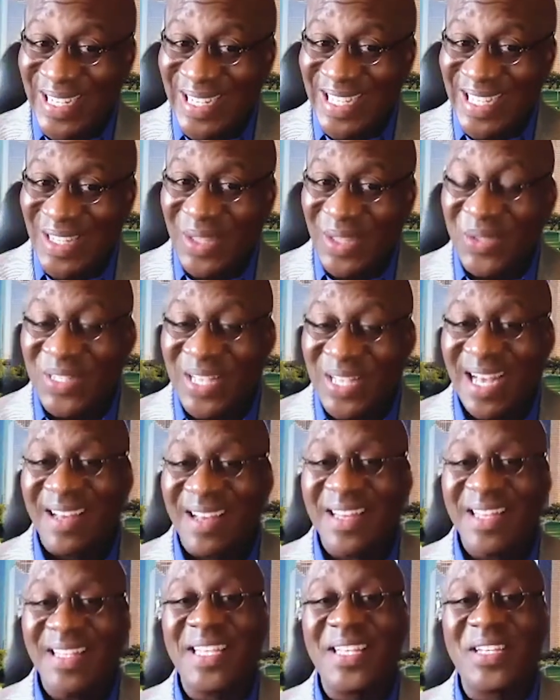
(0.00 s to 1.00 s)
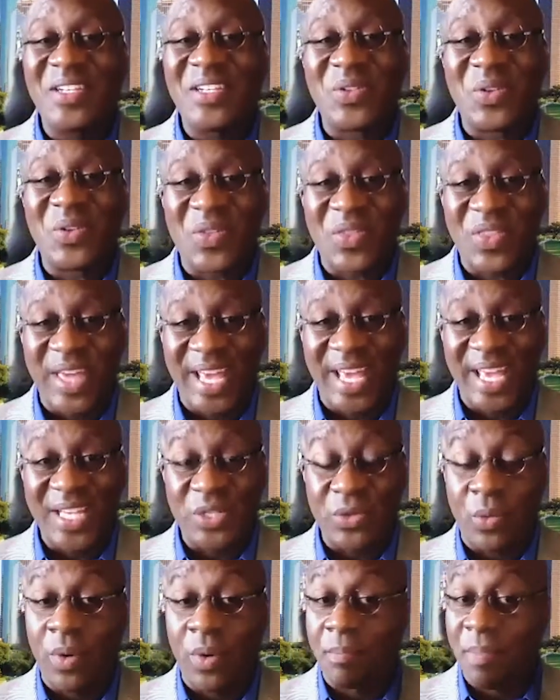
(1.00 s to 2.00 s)
those unintentional things
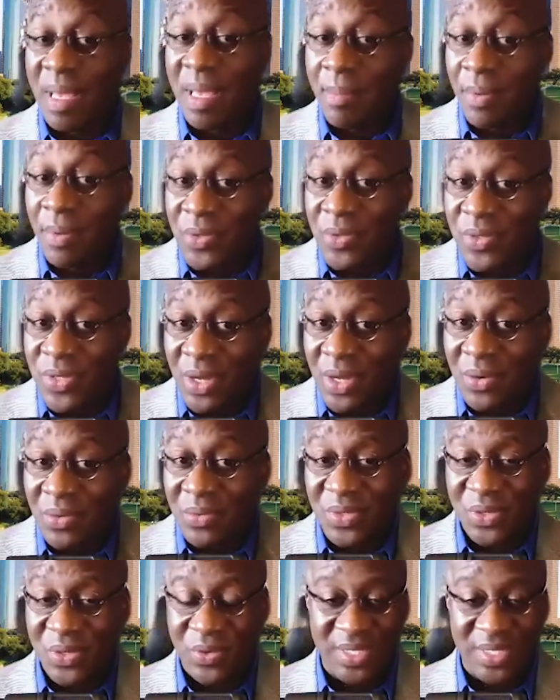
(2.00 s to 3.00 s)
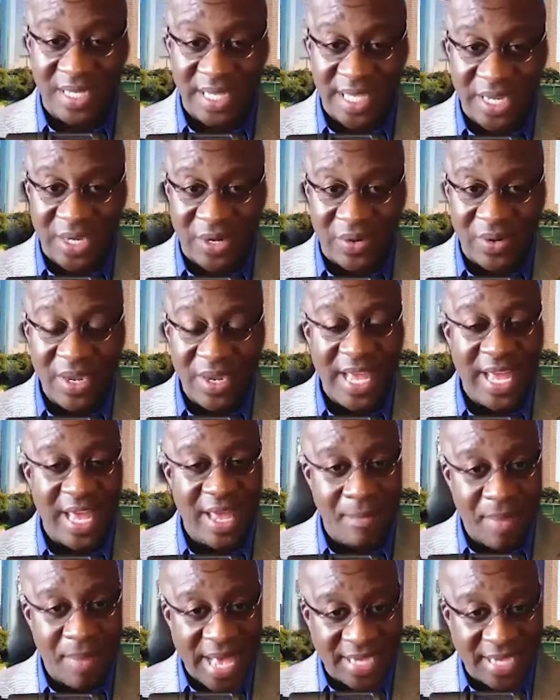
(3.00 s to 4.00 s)
or what people don't do as a leader
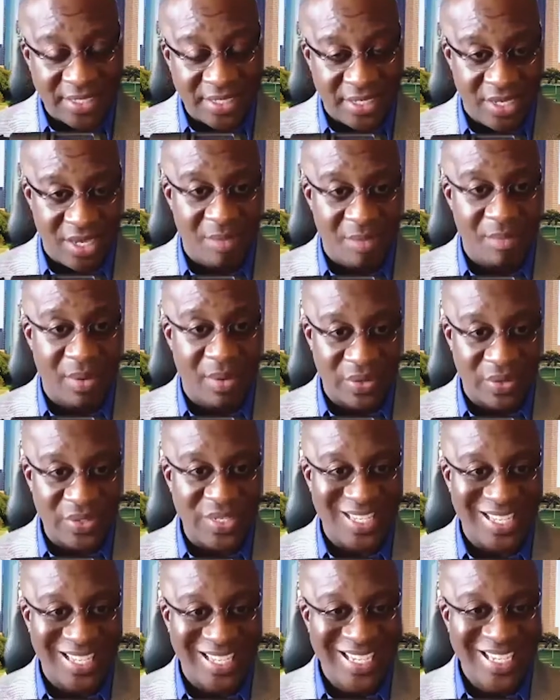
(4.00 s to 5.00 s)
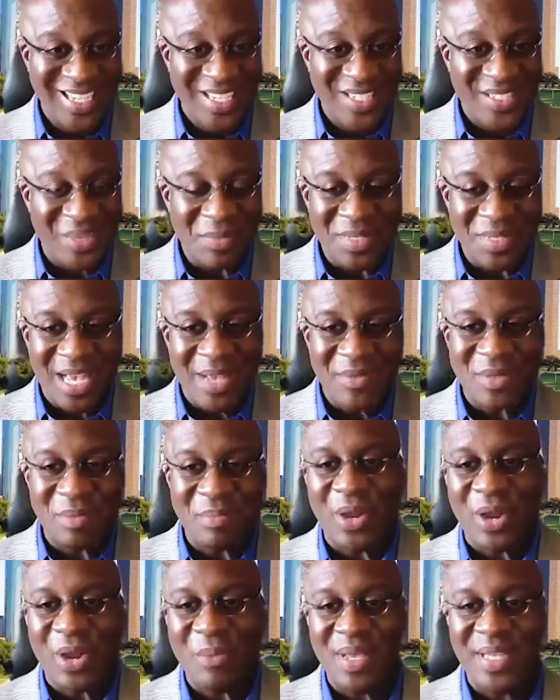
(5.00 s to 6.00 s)
impacts a young person. Sometimes a
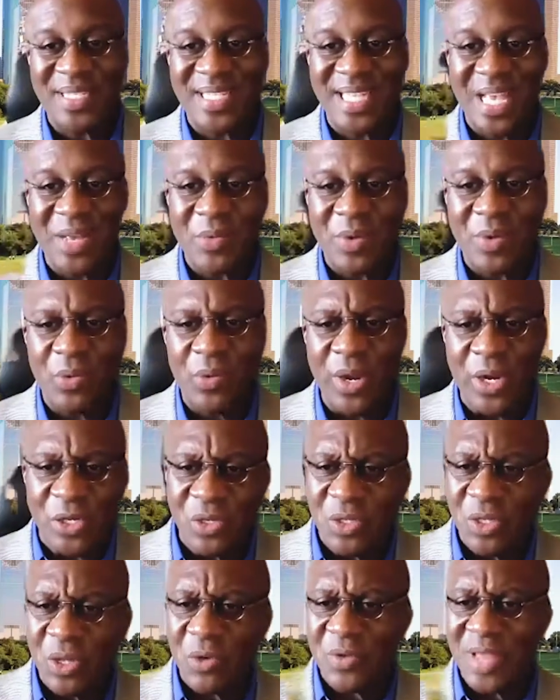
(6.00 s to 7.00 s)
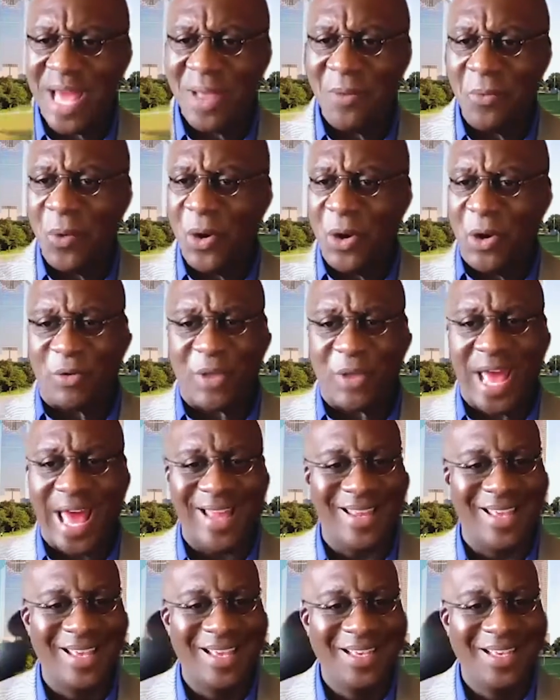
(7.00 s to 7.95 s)
parent may say, well, where'd you learn that word at?